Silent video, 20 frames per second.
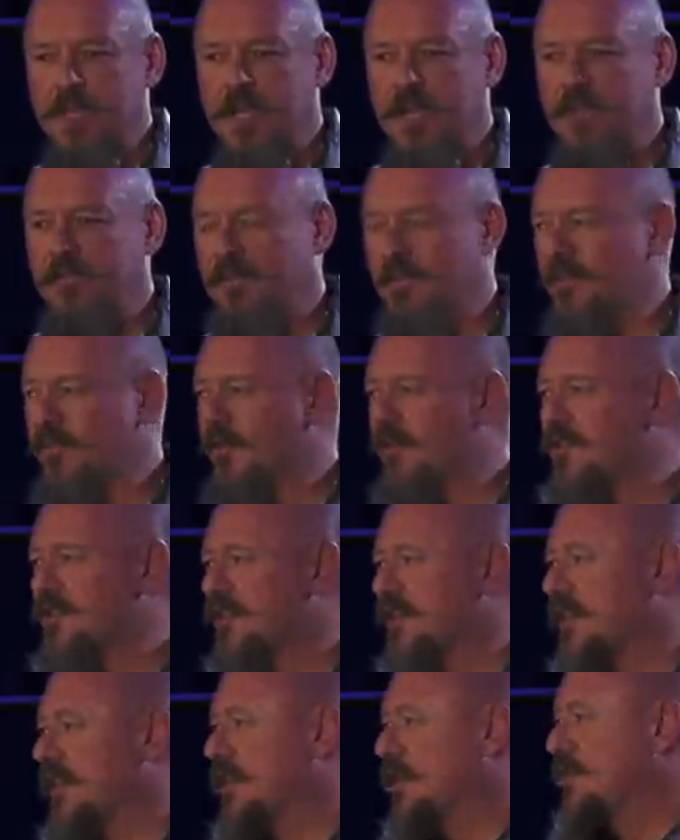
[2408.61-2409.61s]
If the first
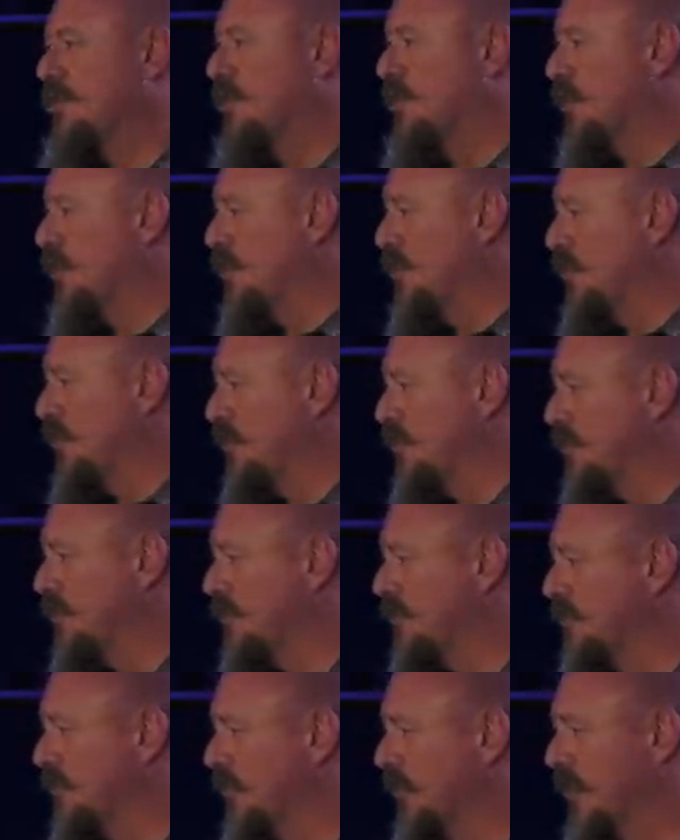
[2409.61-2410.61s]
thing you do
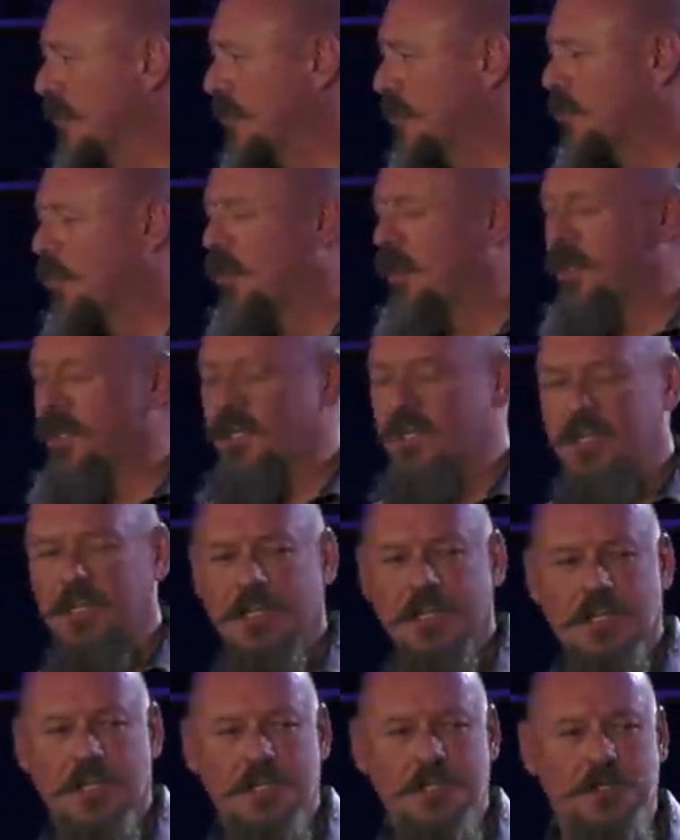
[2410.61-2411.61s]
in the morning,
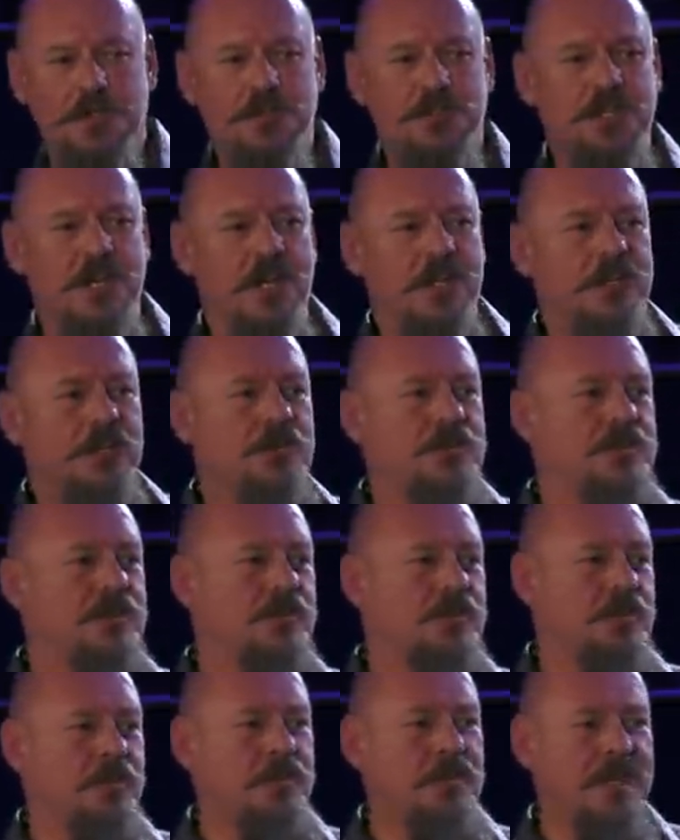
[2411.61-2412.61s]
do you check your
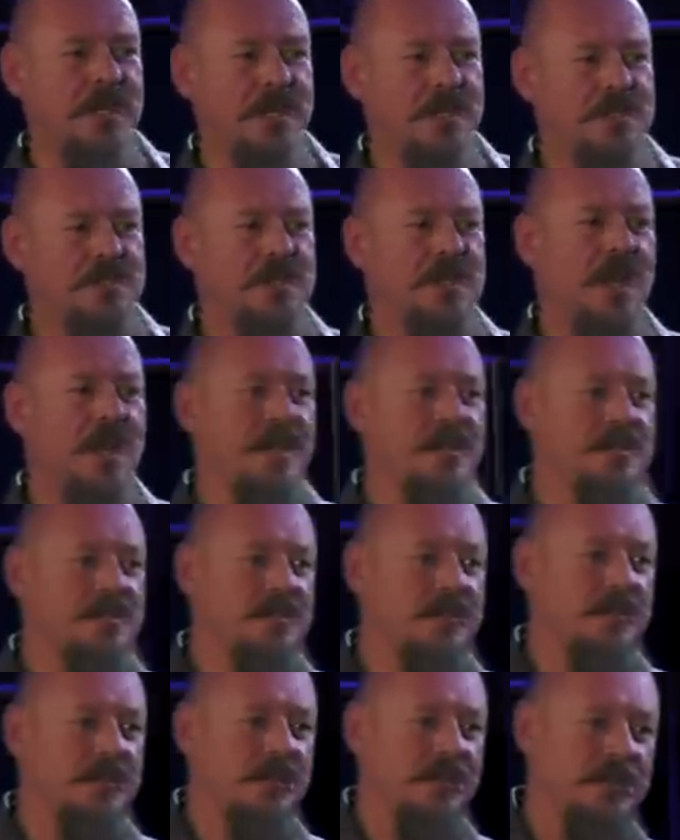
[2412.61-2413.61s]
social media status
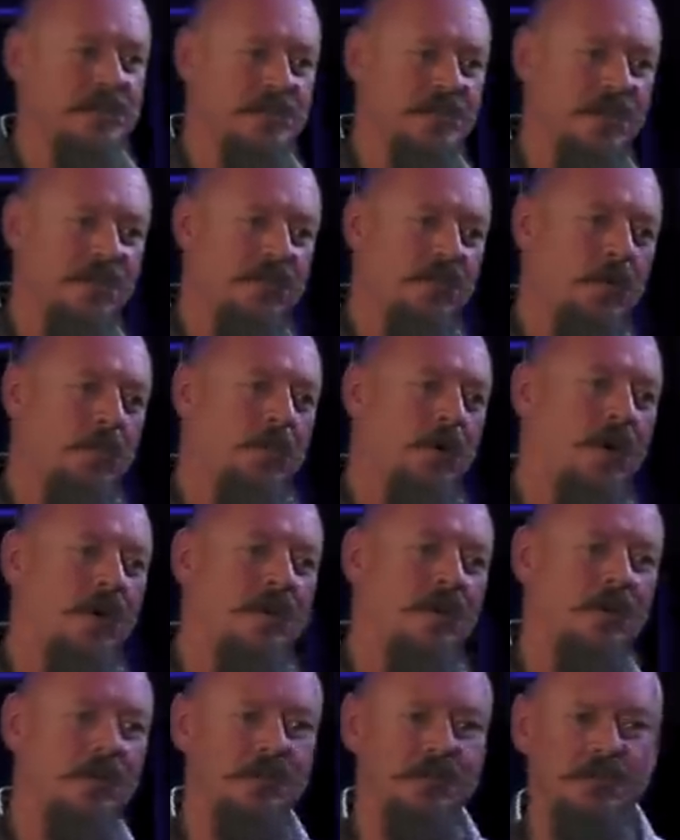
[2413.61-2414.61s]
instead of your
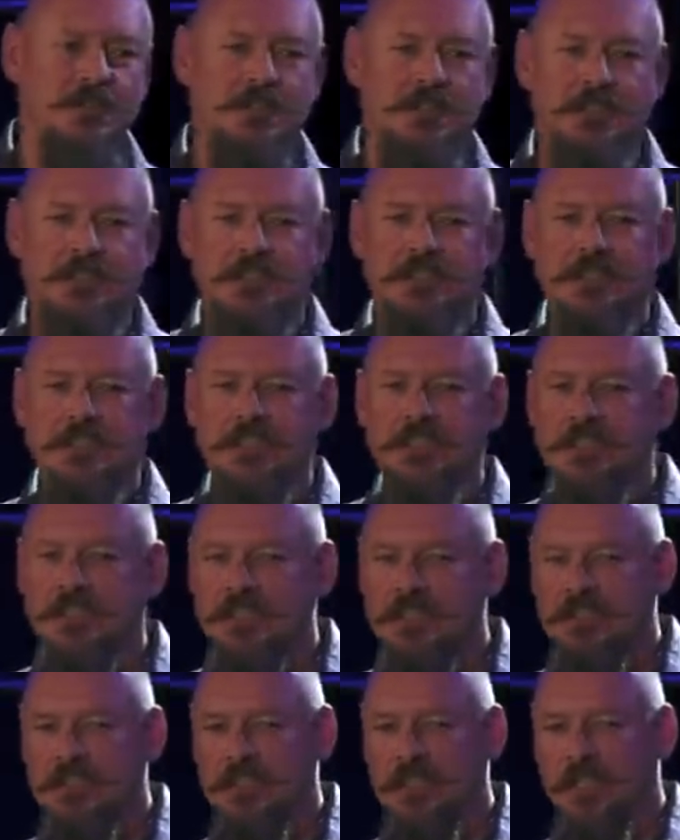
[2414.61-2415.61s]
partner?
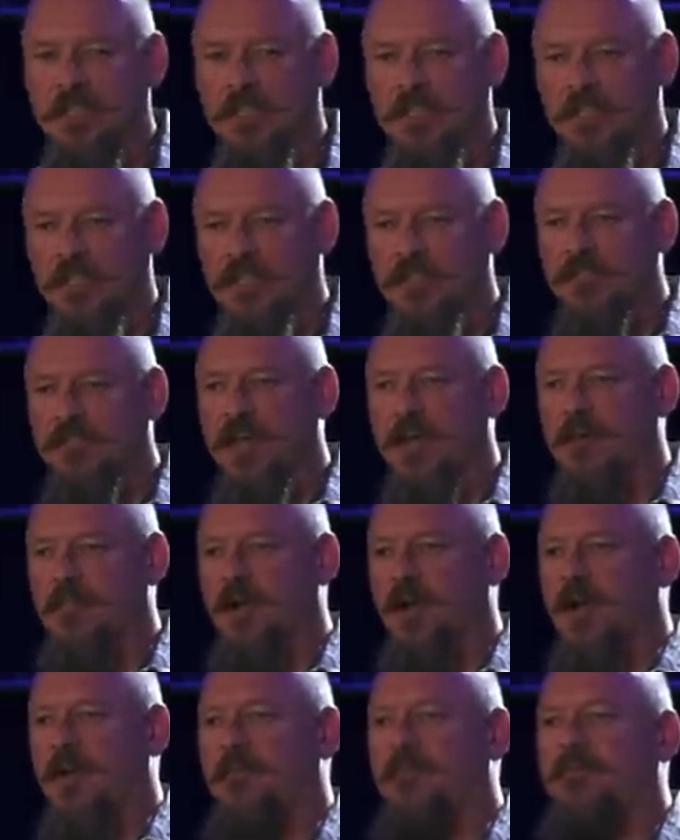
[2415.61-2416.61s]
You've got a
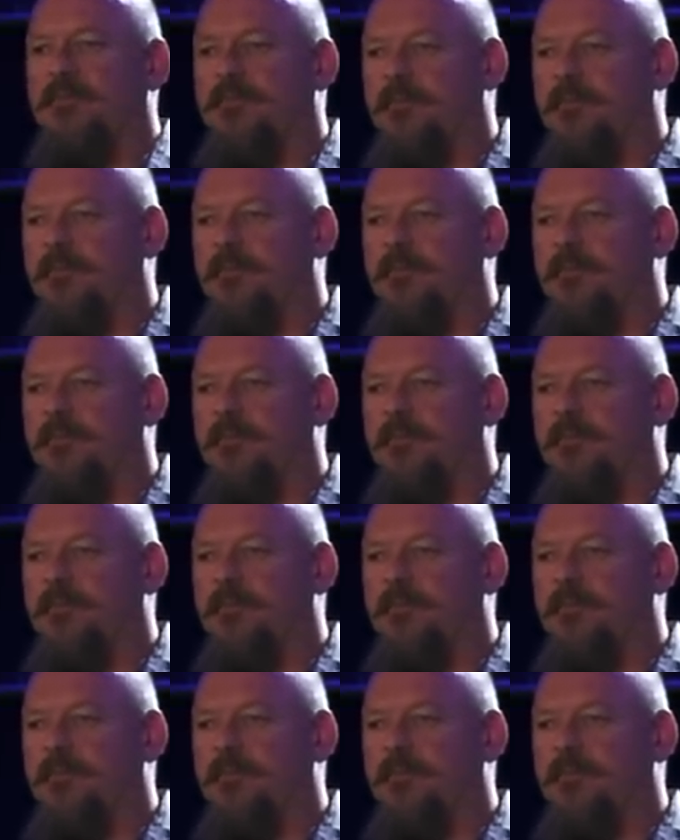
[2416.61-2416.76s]
problem.